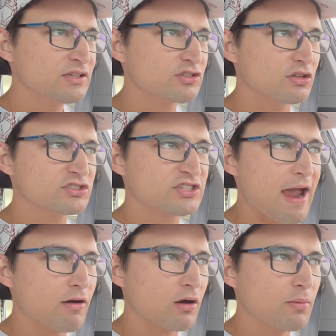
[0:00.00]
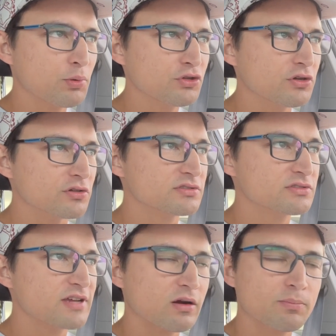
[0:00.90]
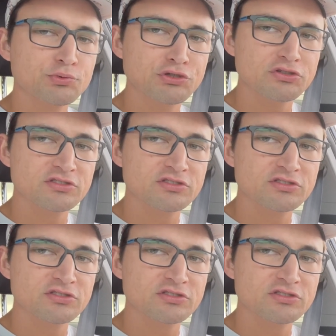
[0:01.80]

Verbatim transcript: So it's terrible news. Terrible news.